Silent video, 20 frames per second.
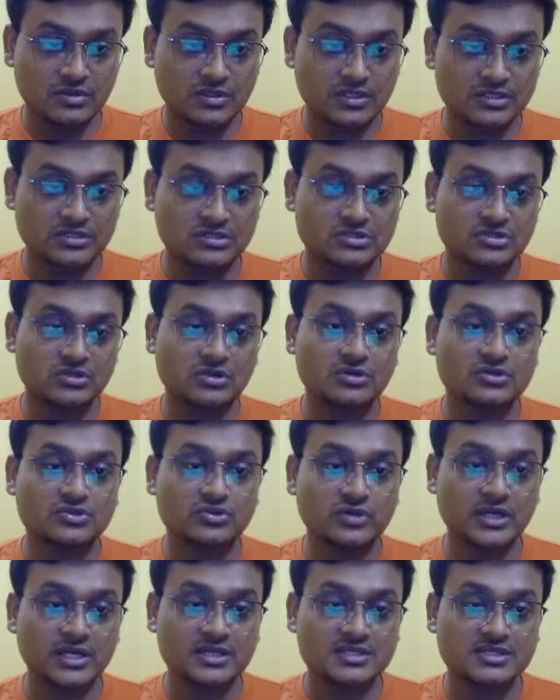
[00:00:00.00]
that is also wrong. So
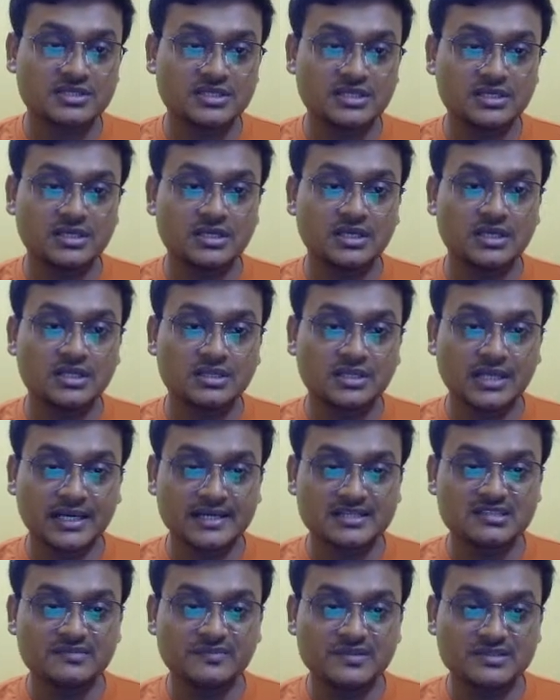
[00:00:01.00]
we have C.
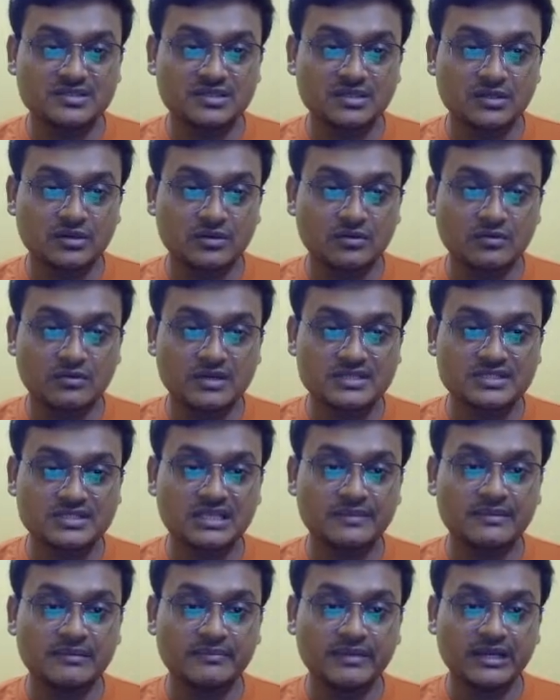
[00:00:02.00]
Third space was
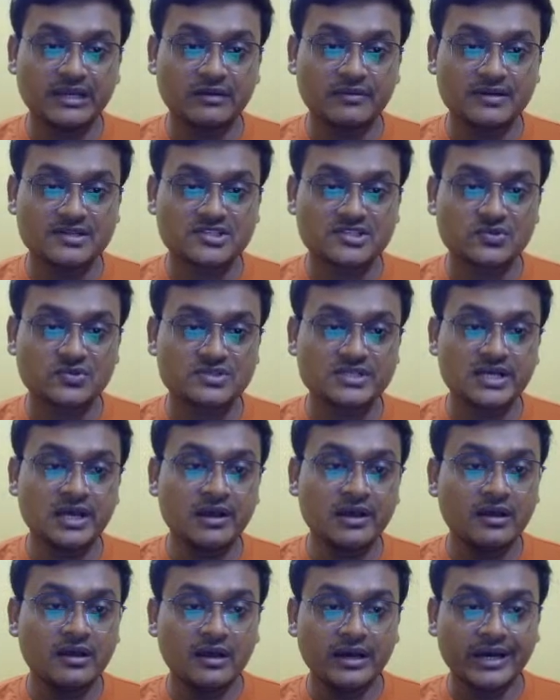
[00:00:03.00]
given by Edward
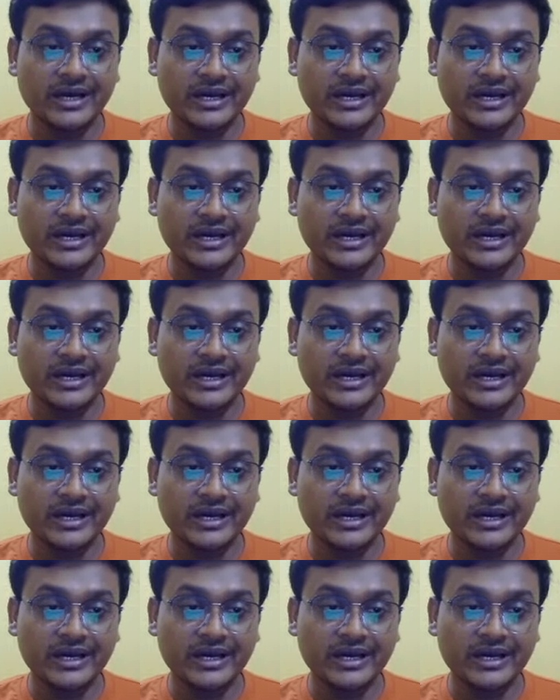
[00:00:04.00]
Soja.